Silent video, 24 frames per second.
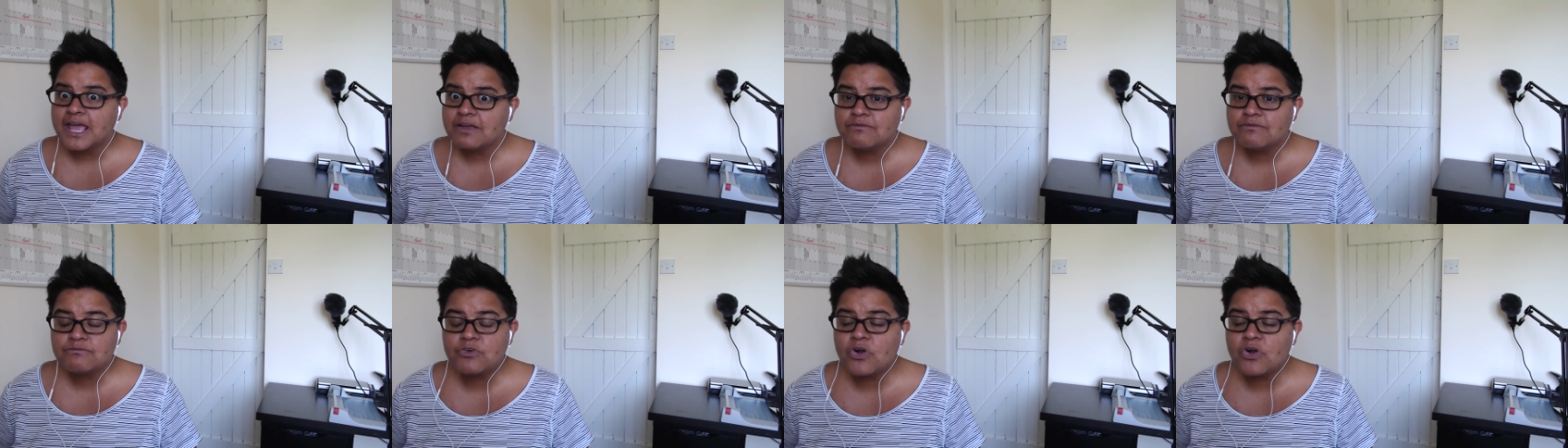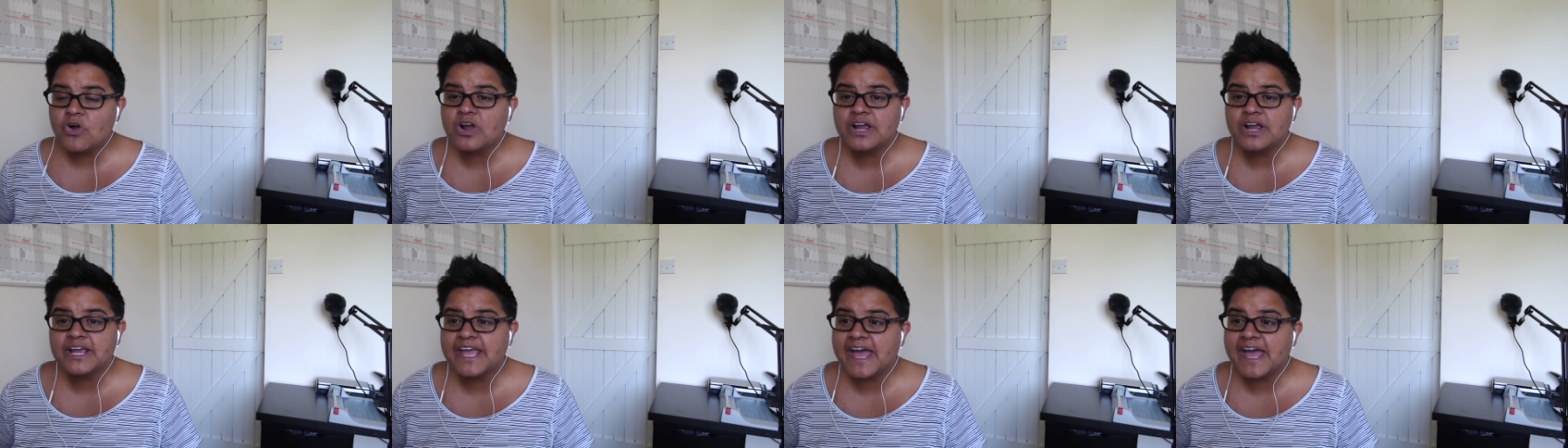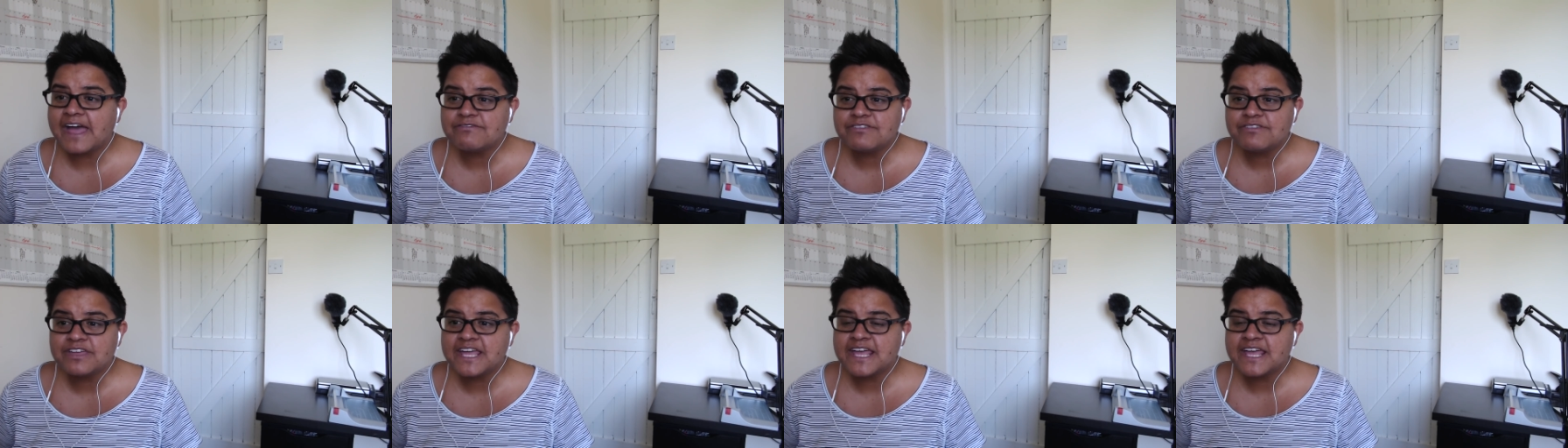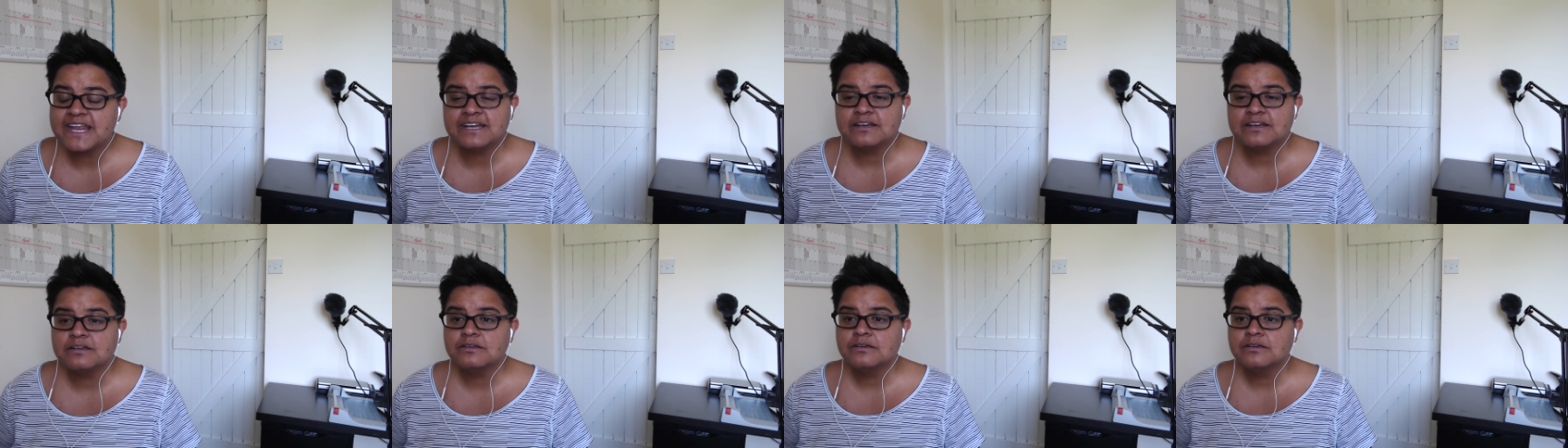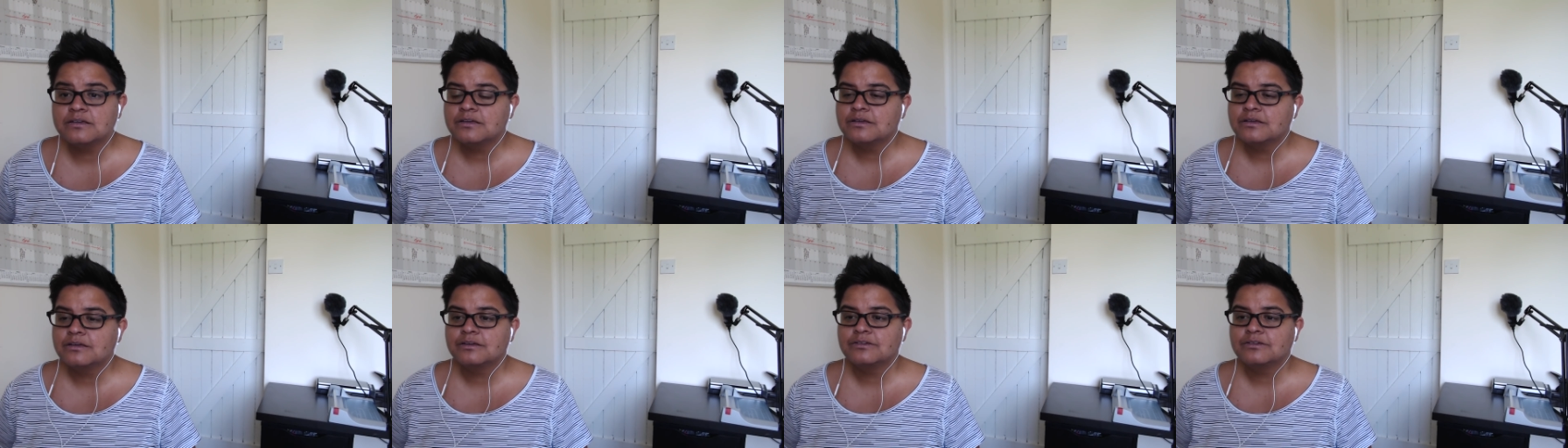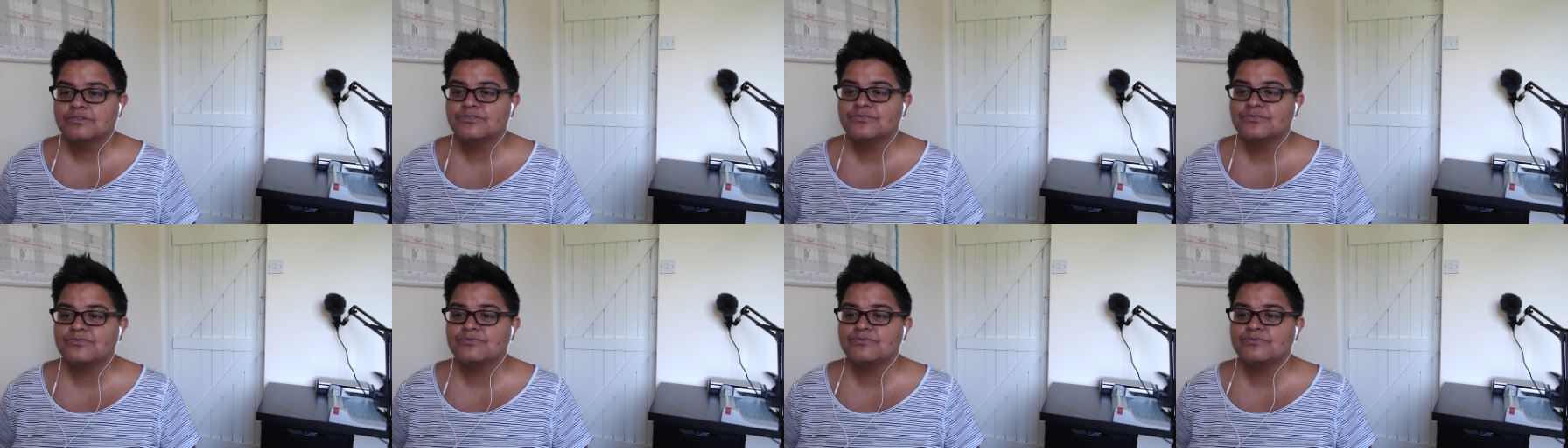Wrong Kevin!
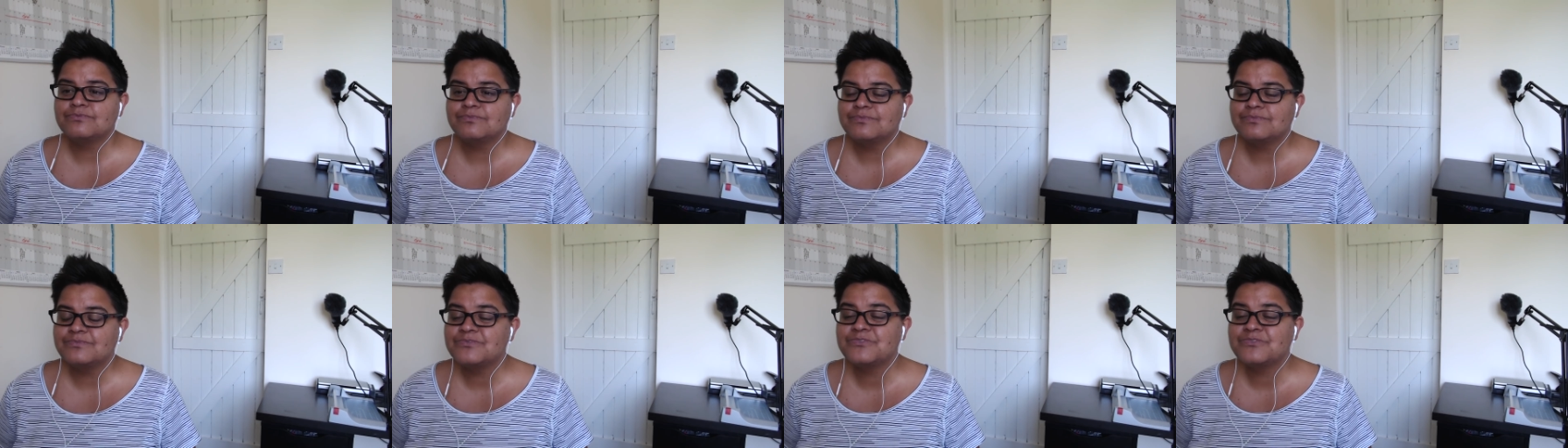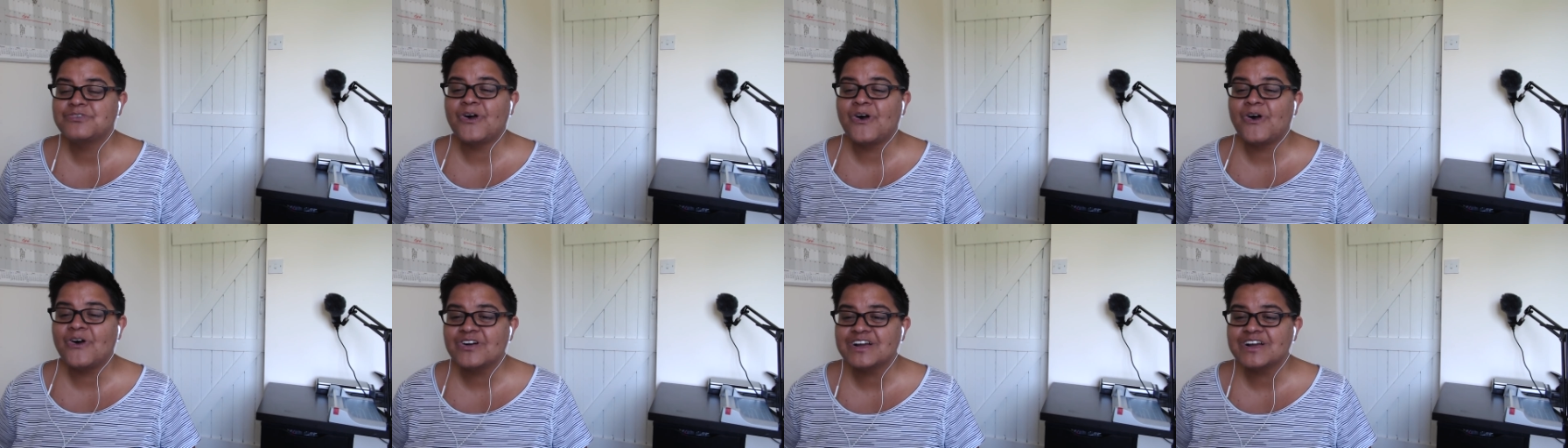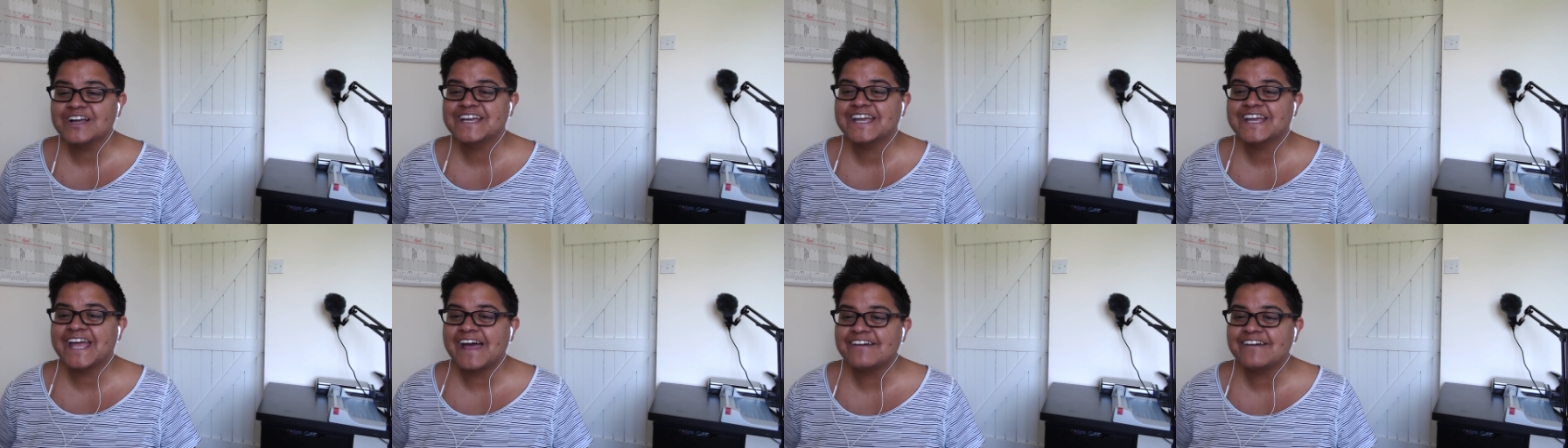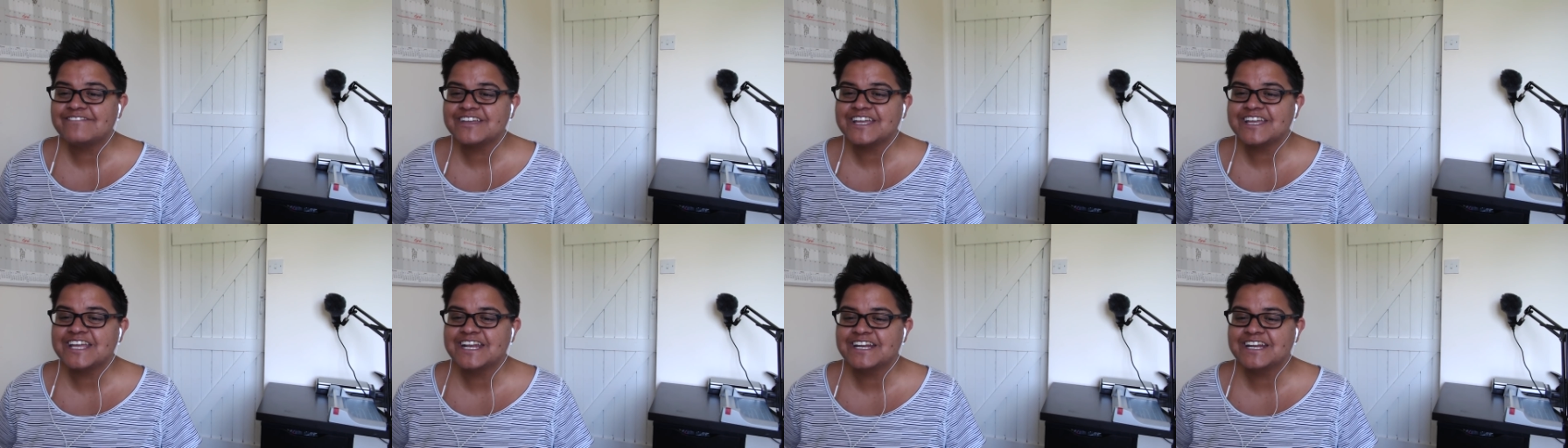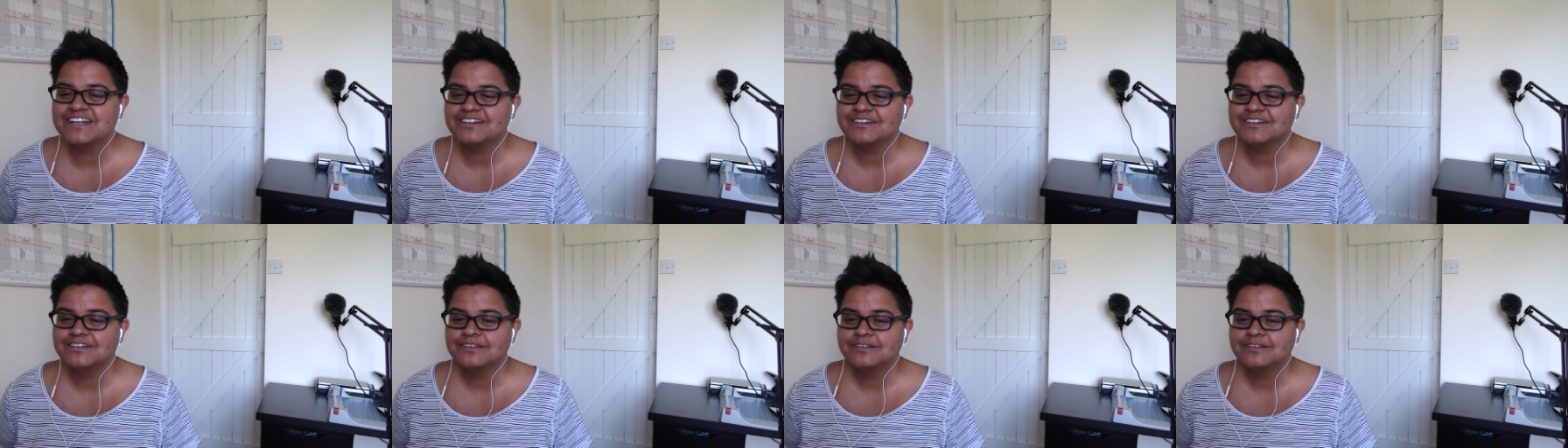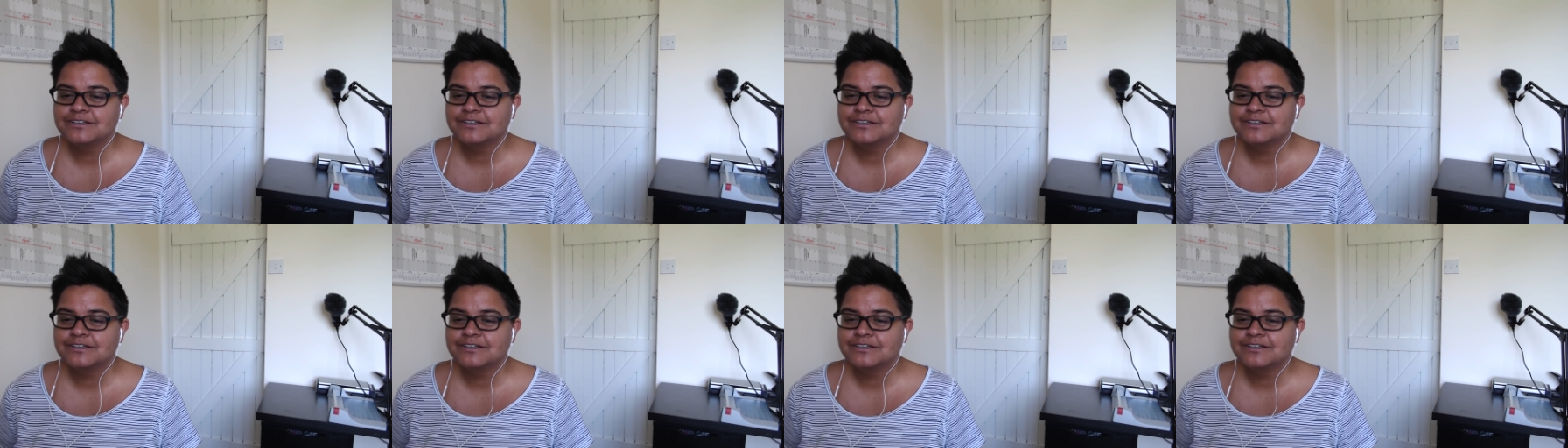There we go. Wrong Kevin!